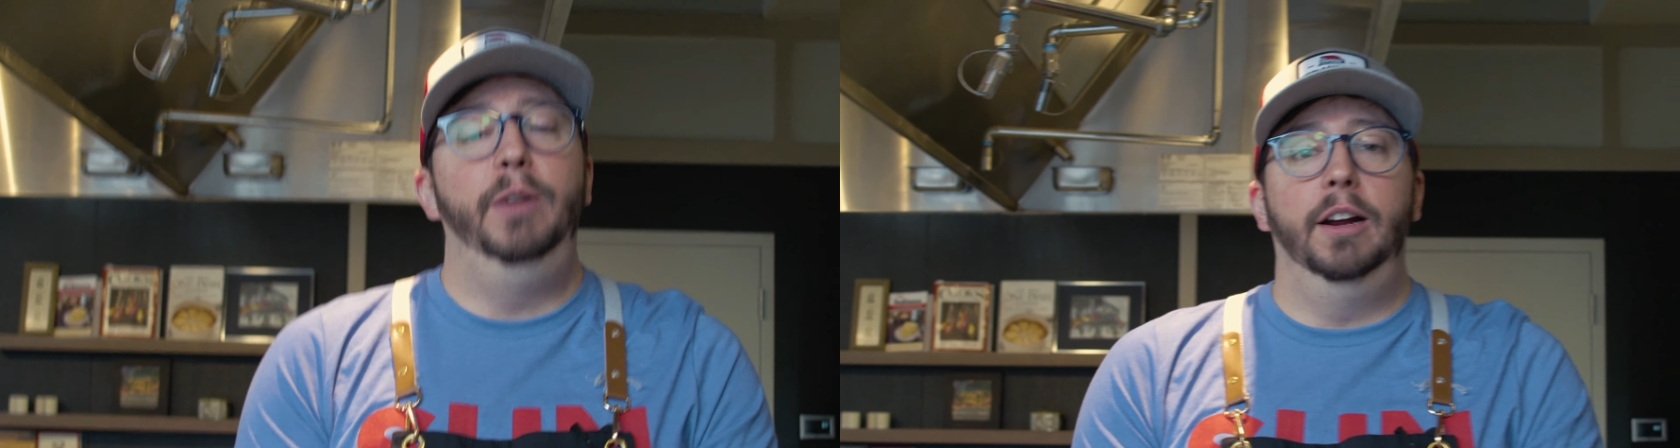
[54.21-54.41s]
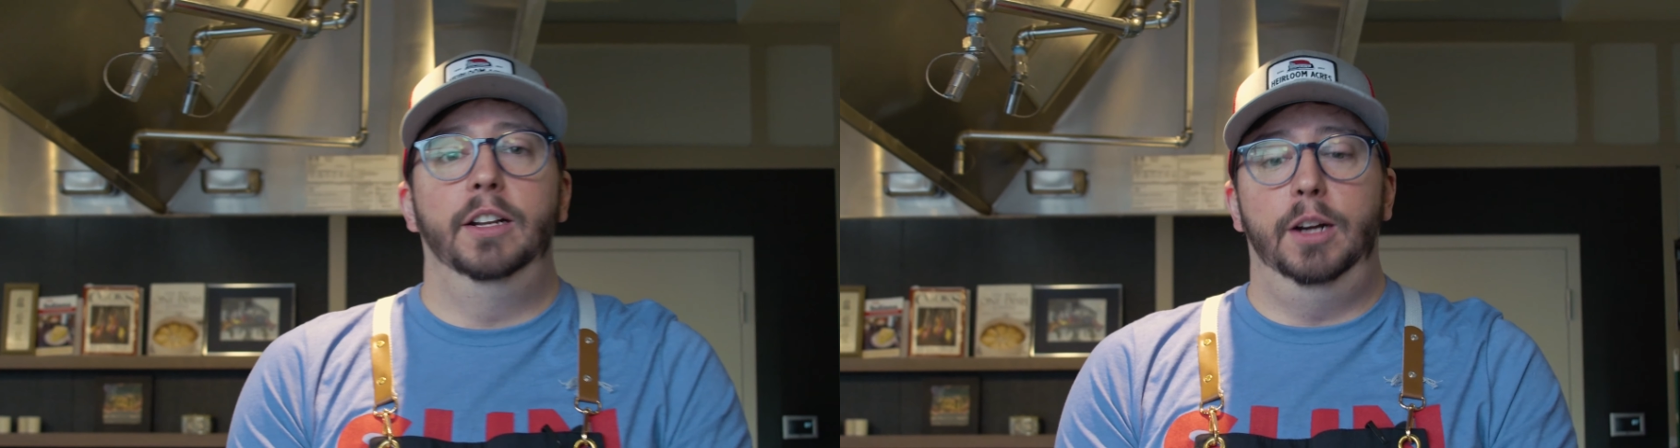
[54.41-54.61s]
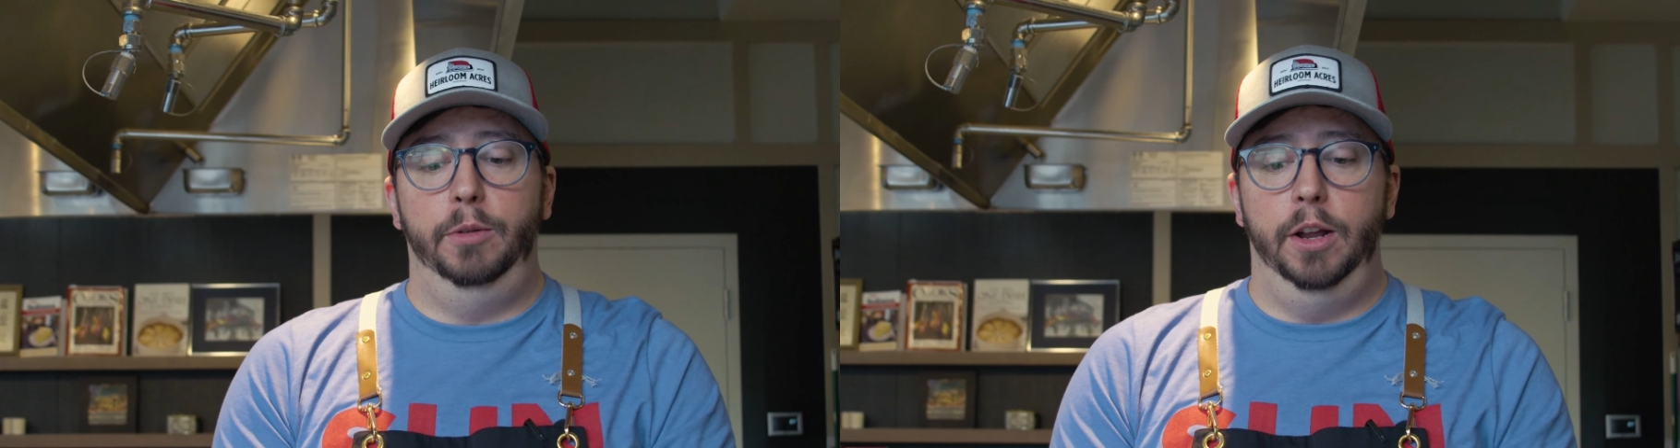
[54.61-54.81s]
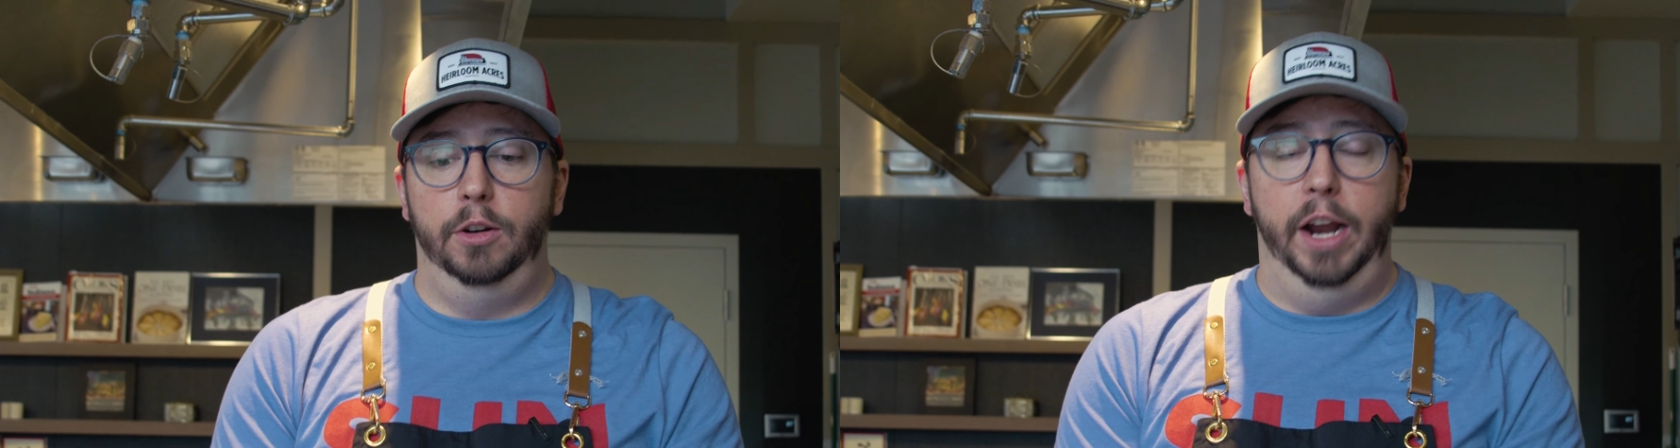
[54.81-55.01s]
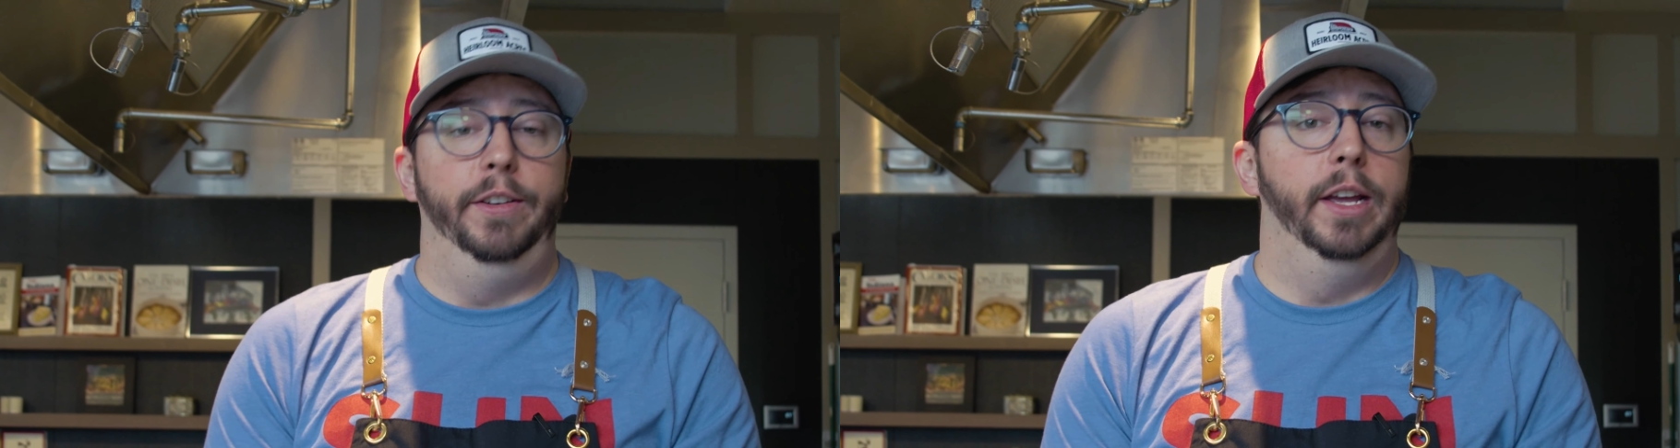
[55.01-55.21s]
we are gonna start with our
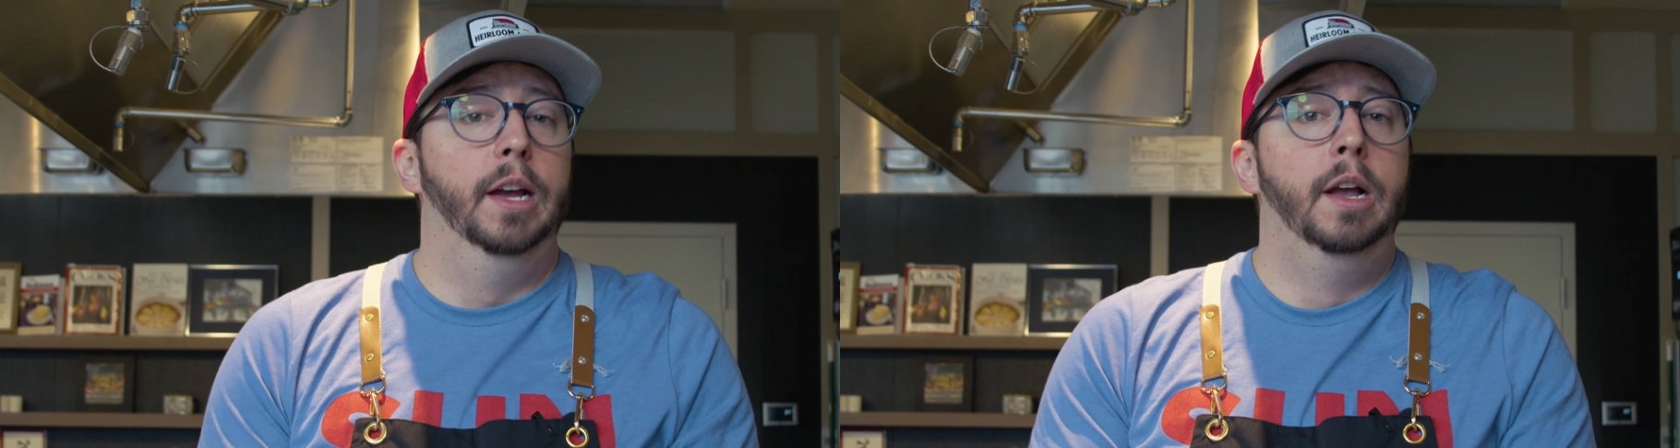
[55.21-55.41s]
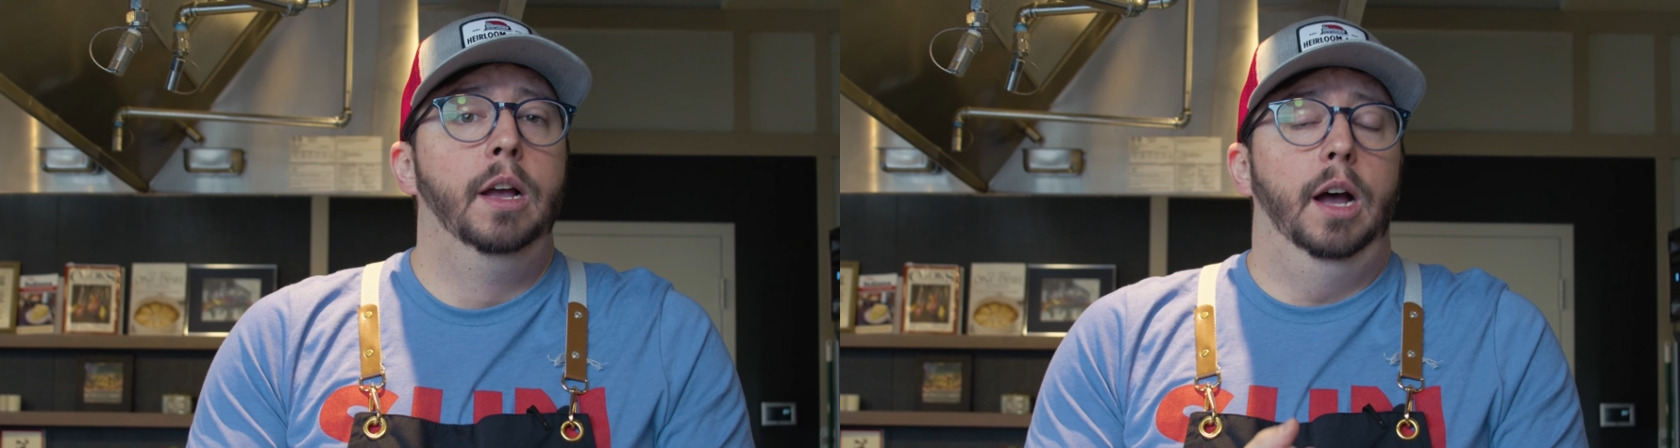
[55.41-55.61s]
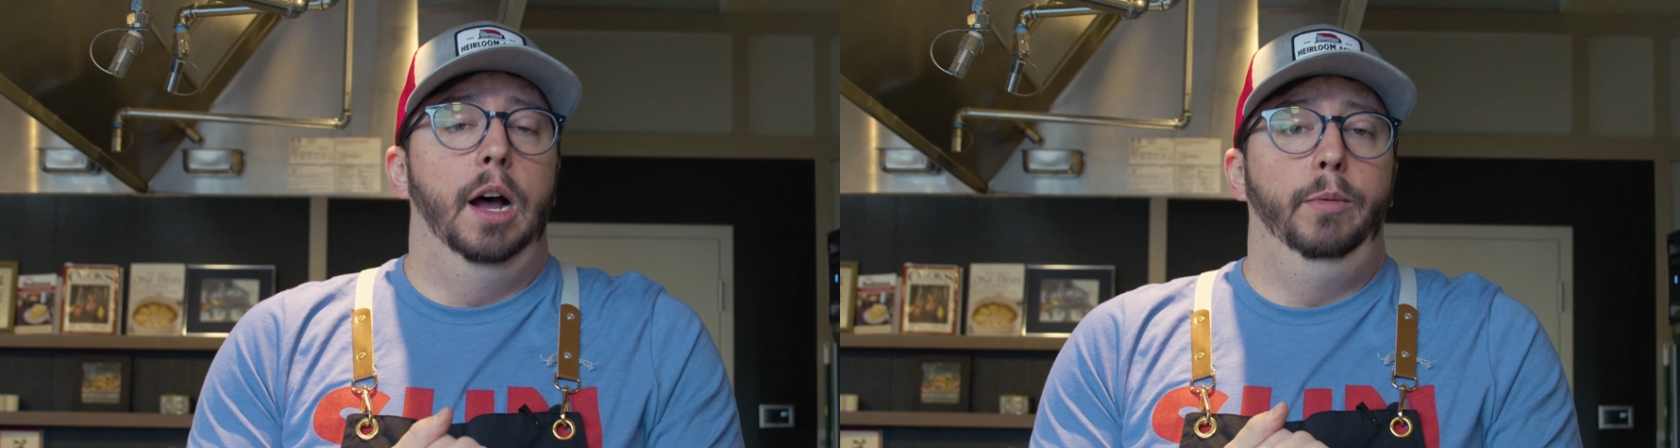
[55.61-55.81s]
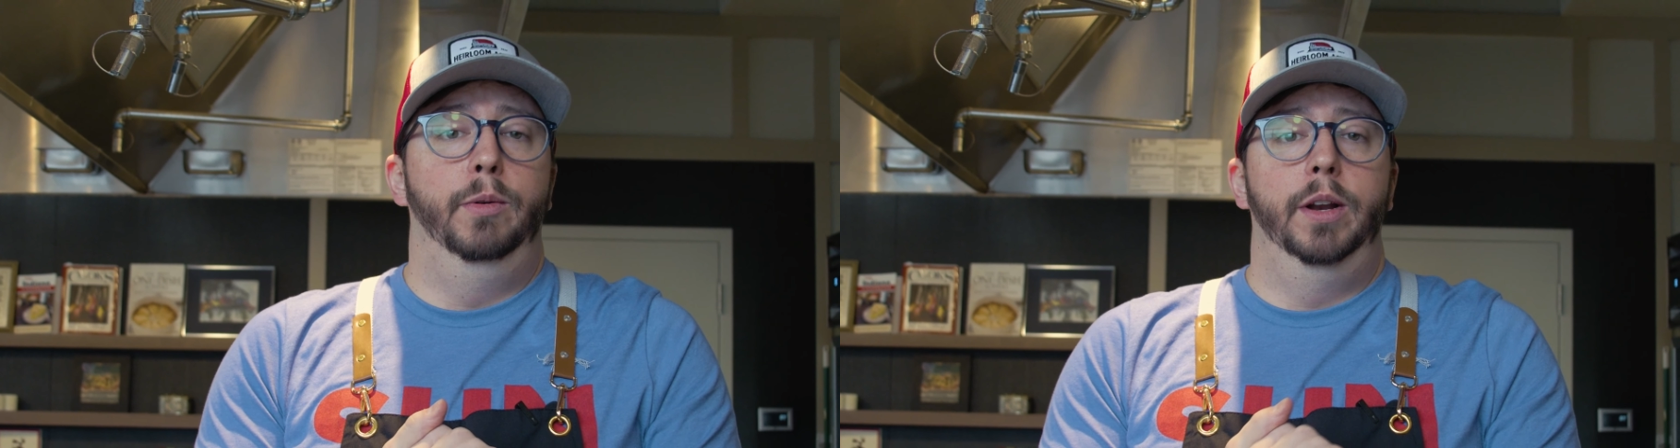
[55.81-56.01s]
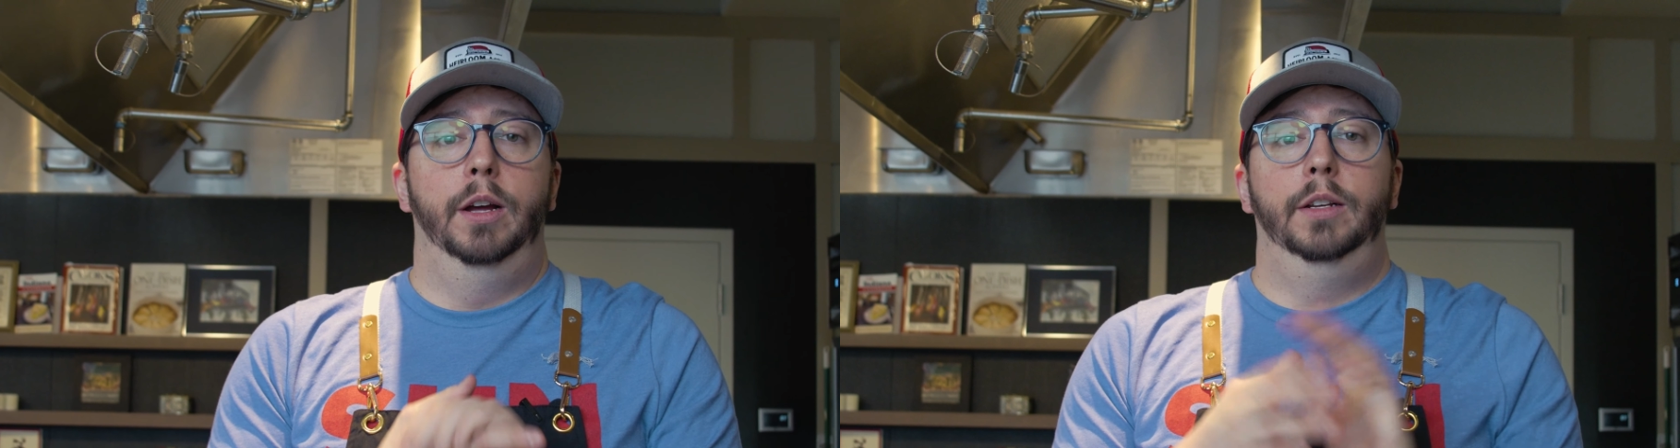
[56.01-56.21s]
gravy. We
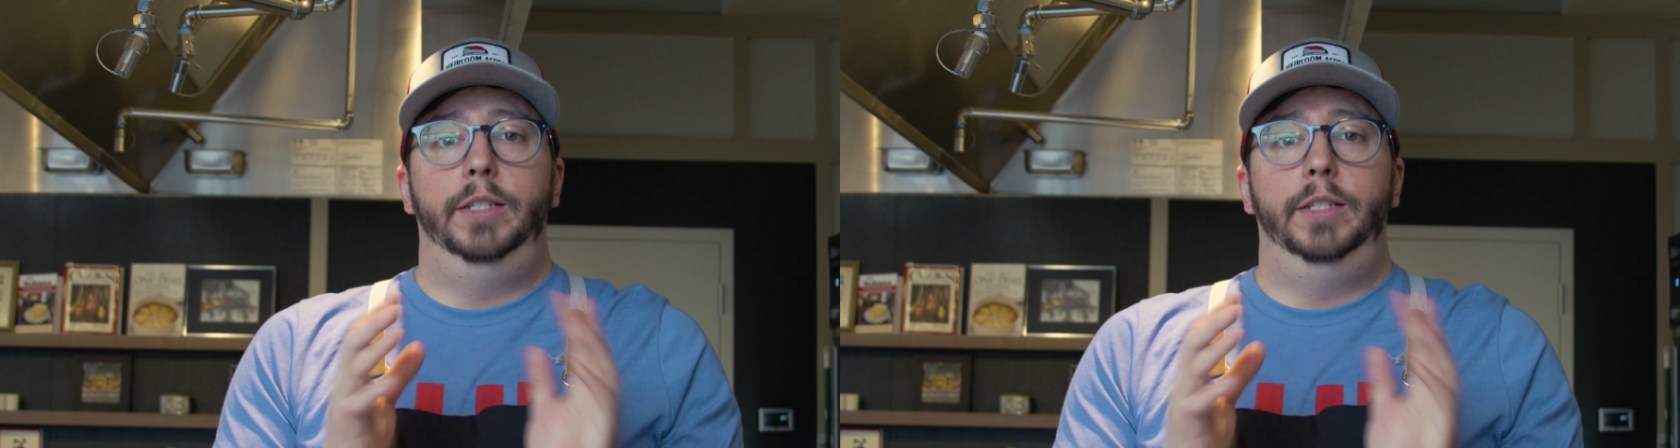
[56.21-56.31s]
wanna